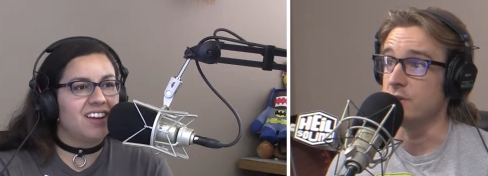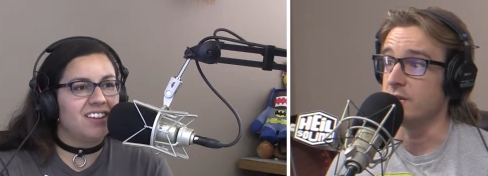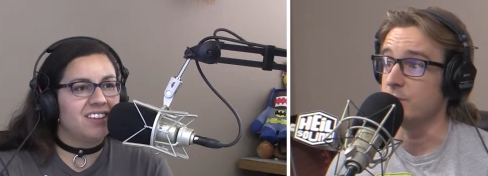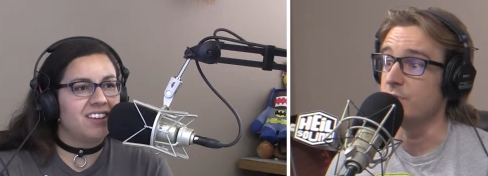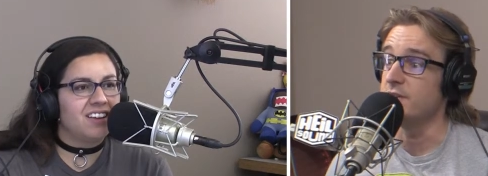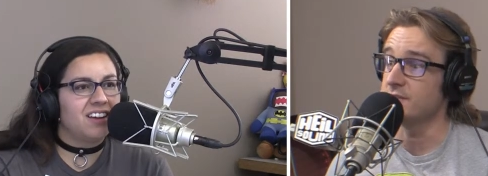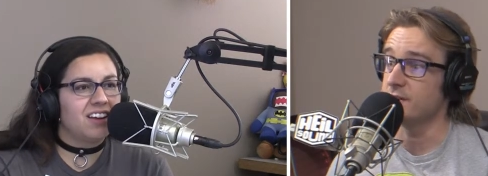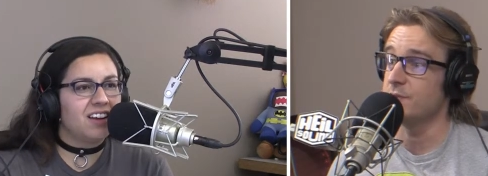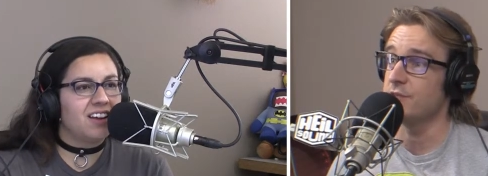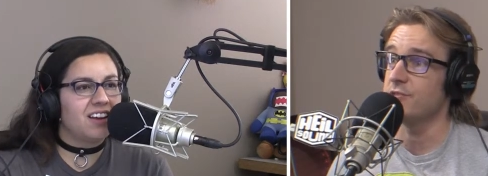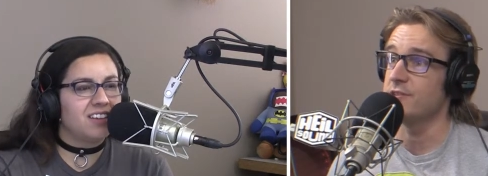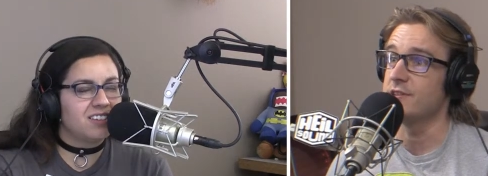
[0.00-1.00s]
Speaker 1: Yeah. Can you please tell
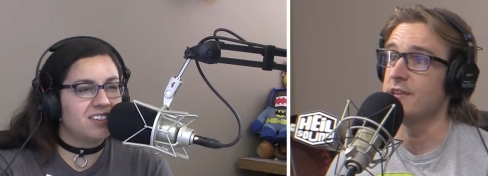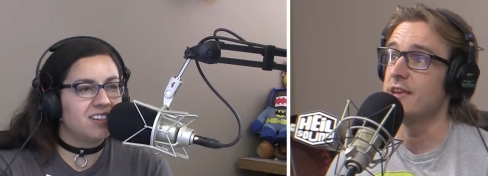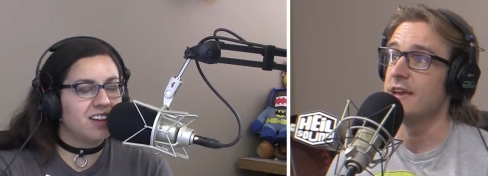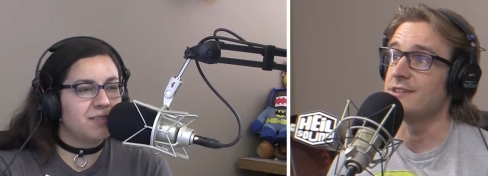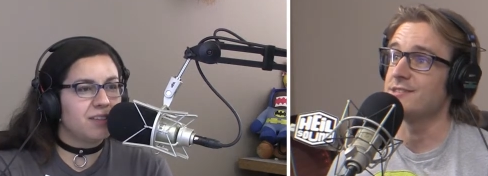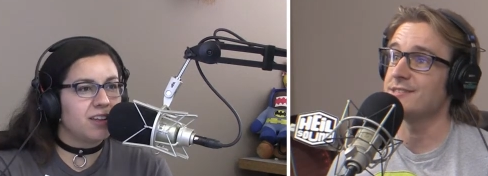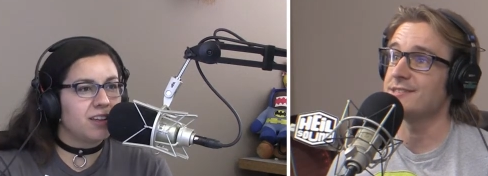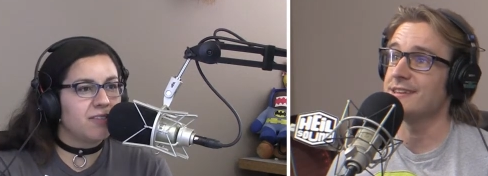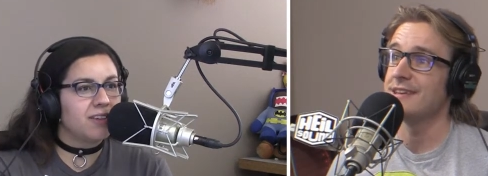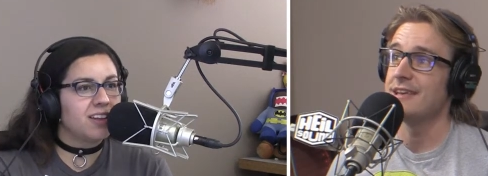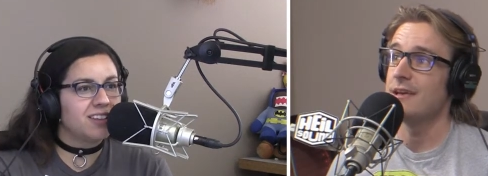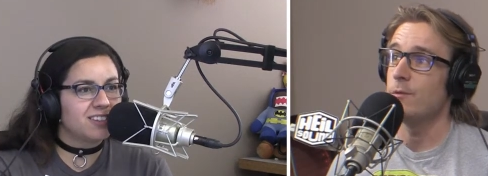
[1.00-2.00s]
me?" The ingredient? and she kept and telling
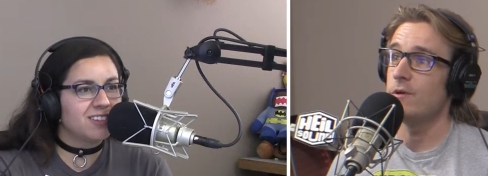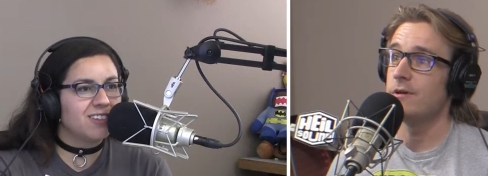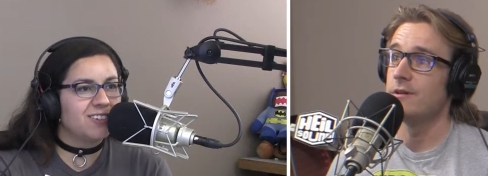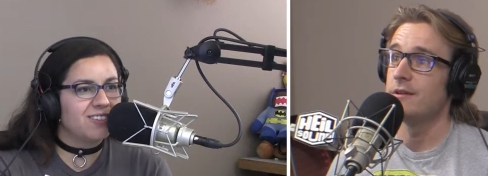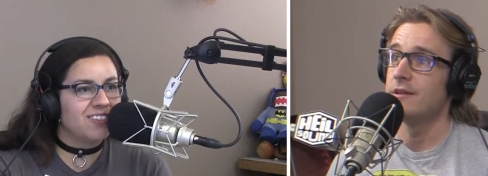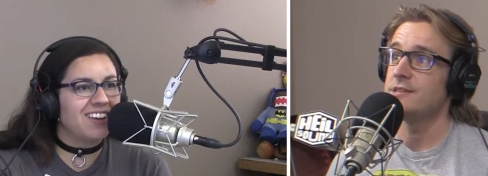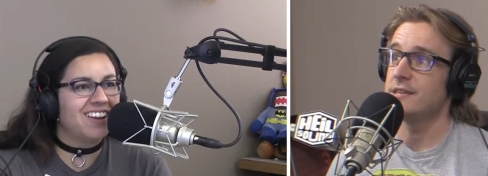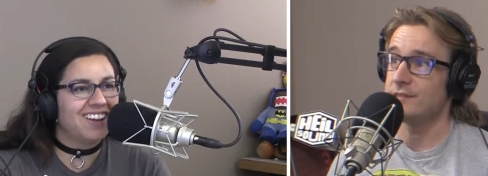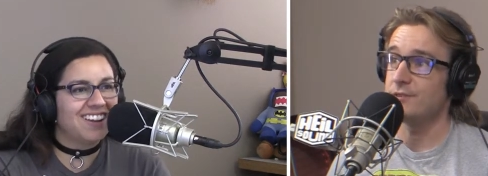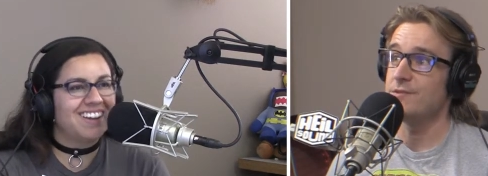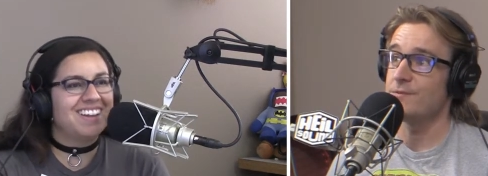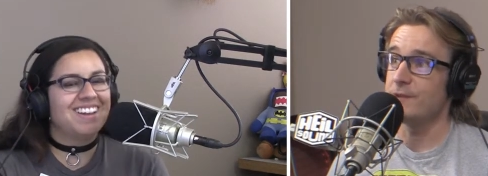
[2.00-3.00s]
me it's well, gluten free. It's
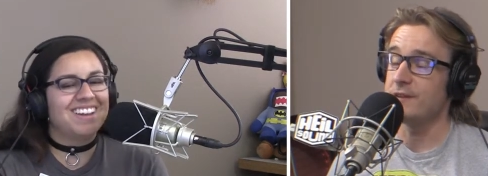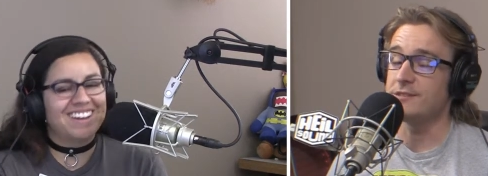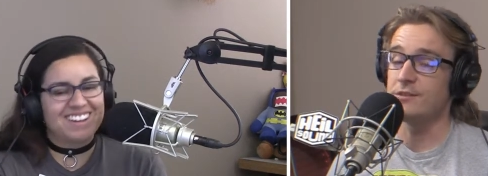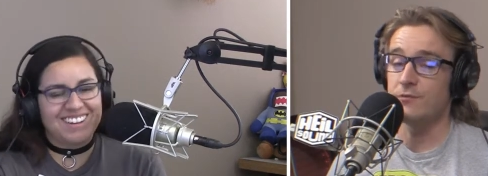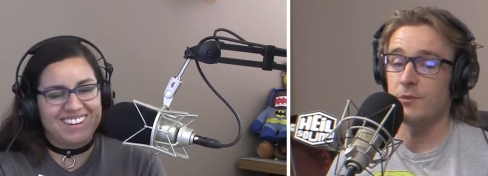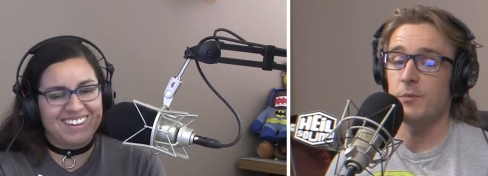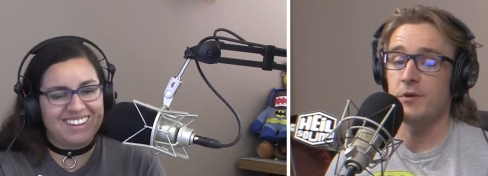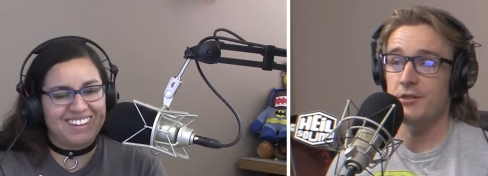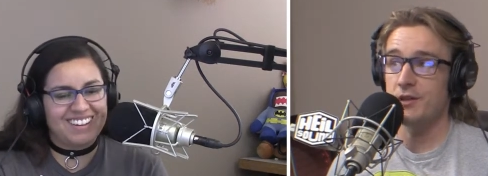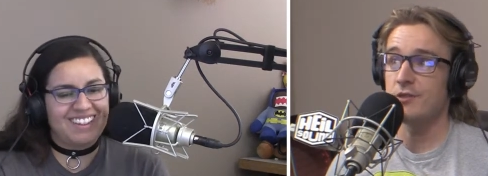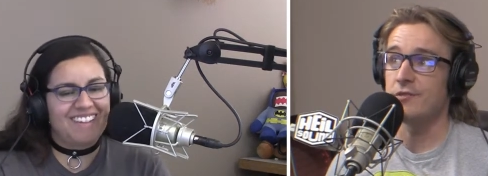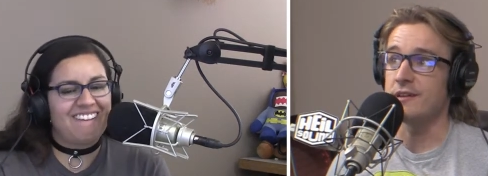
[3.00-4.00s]
gluten free. It's gluten free. What are
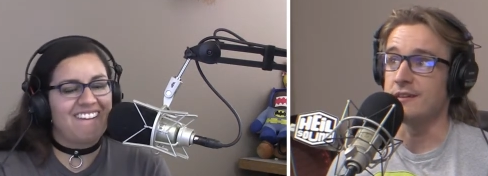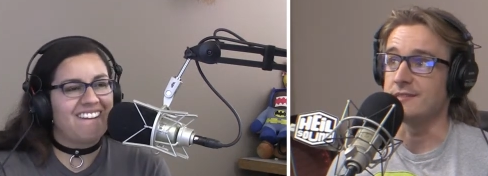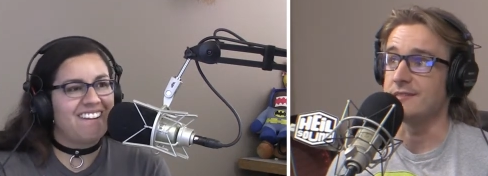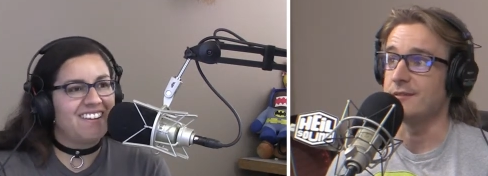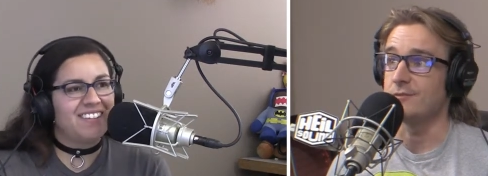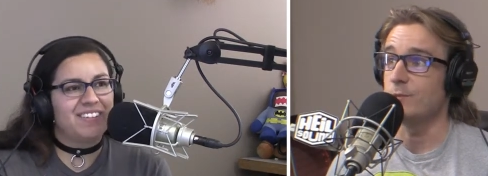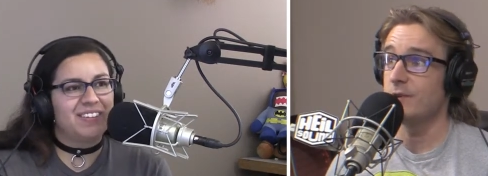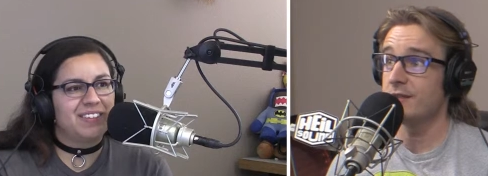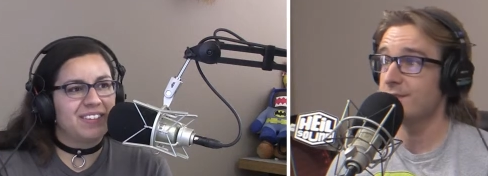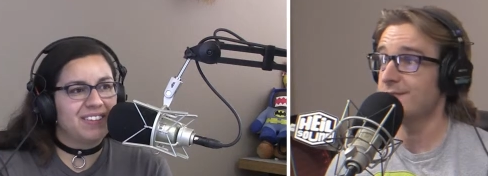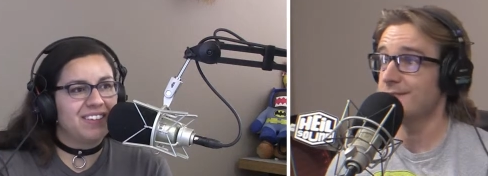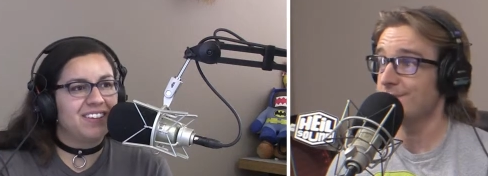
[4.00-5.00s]
the ingredients? Now, what are
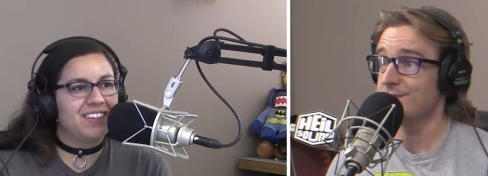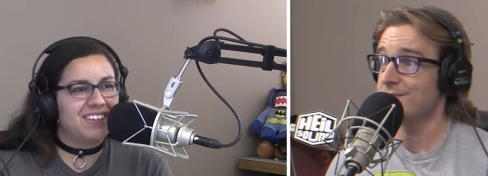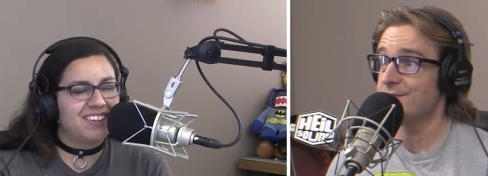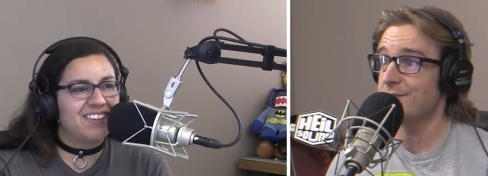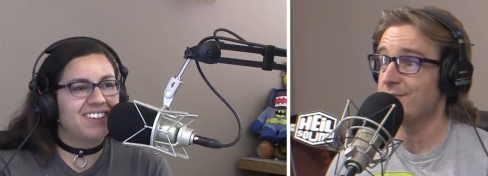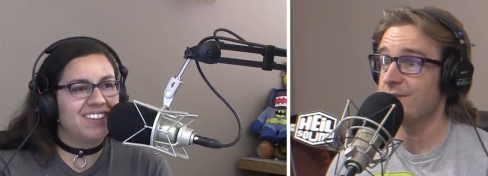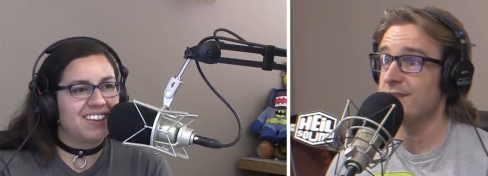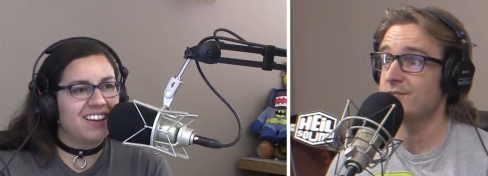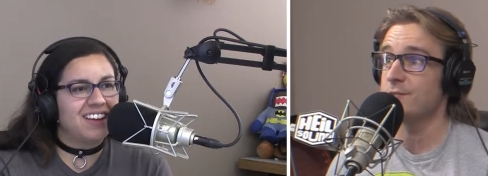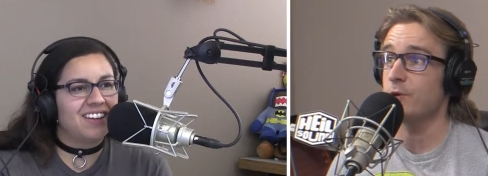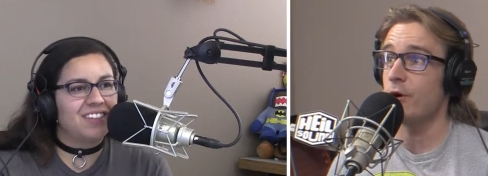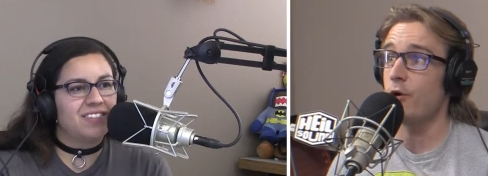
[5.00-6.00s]
the what's the secret ingredient?
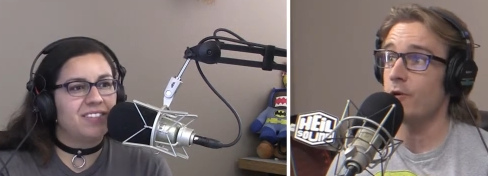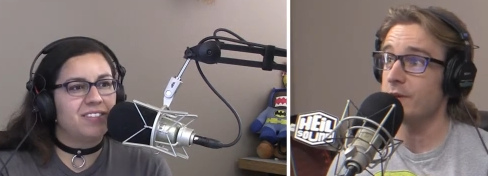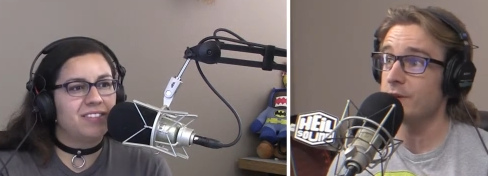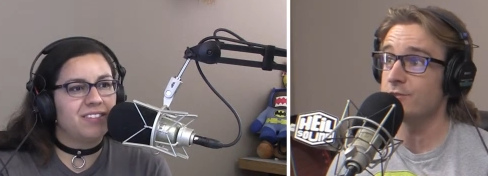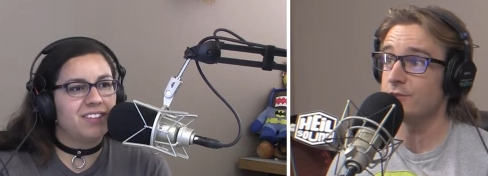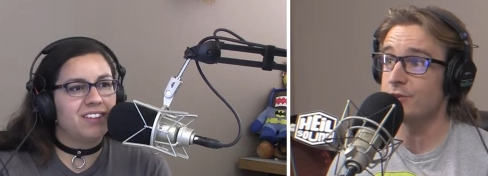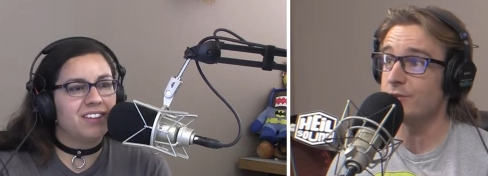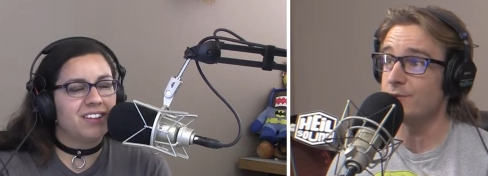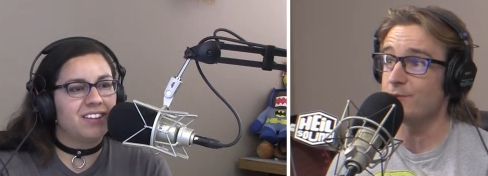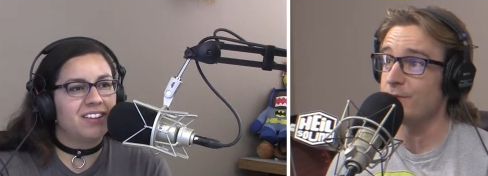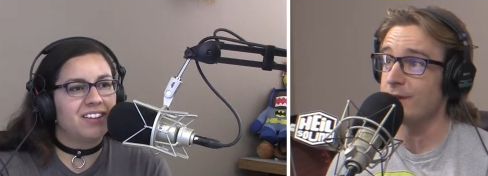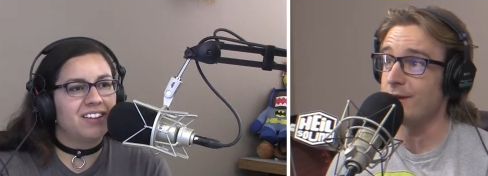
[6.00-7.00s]
She yeah. said, "Well, Oreos are gluten
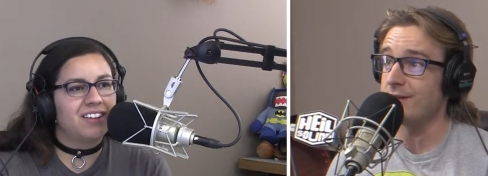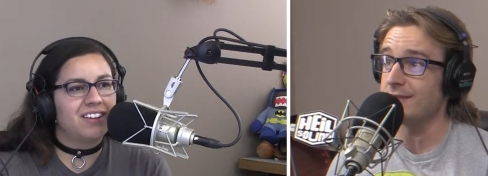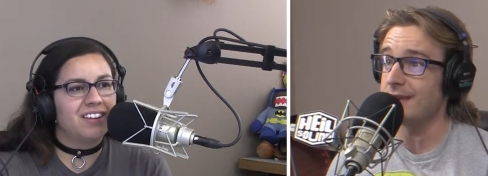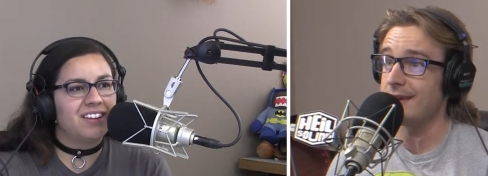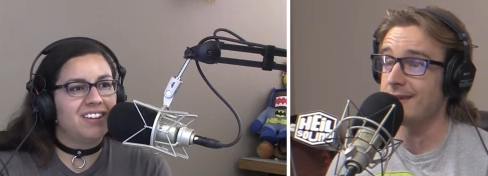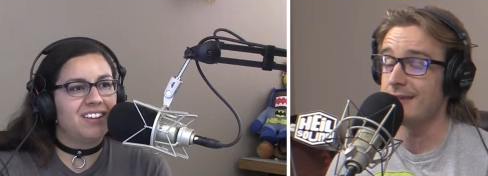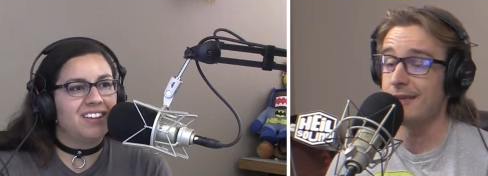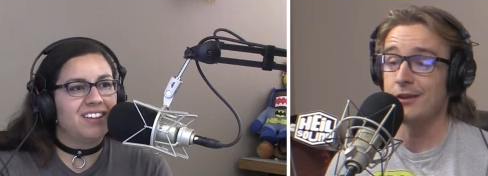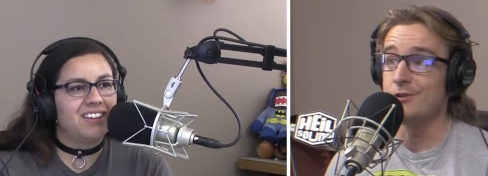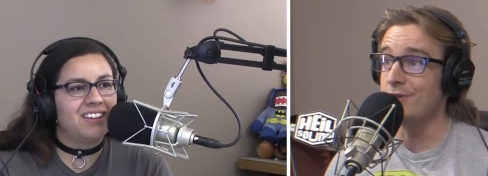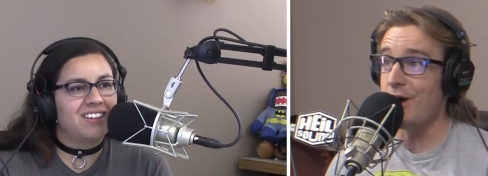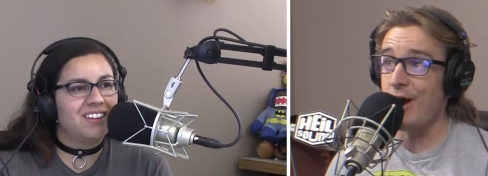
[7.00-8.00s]
free, aren't they?"
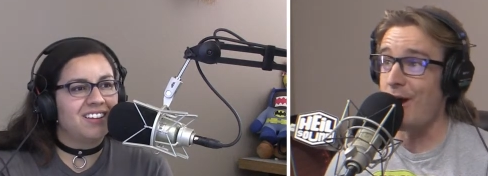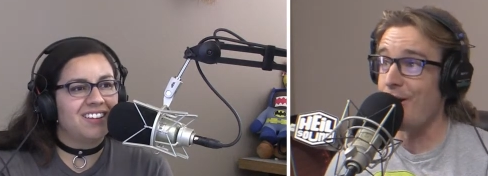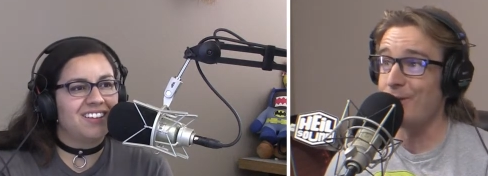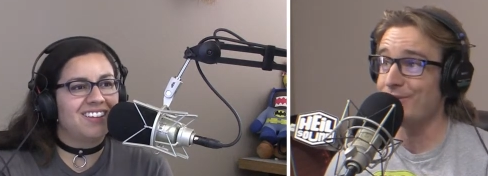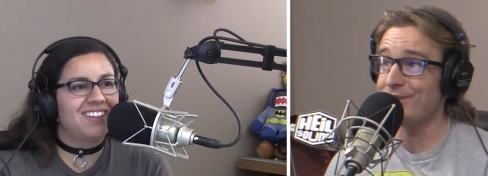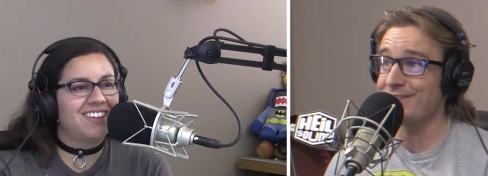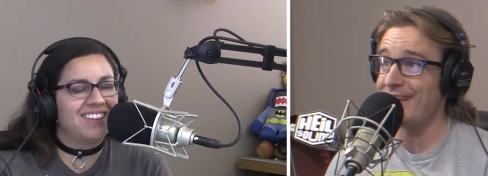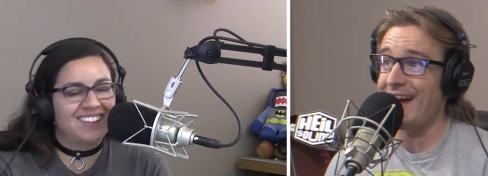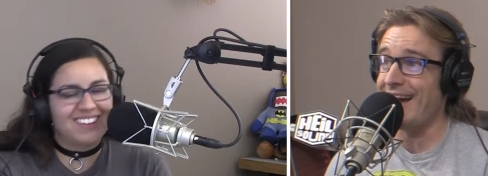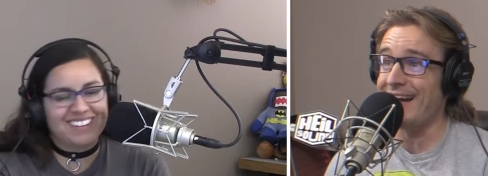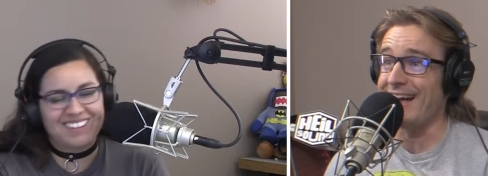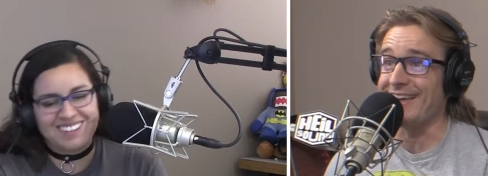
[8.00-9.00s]
No, they're
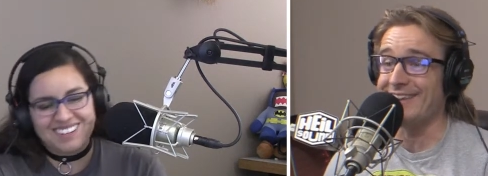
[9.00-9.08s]
not.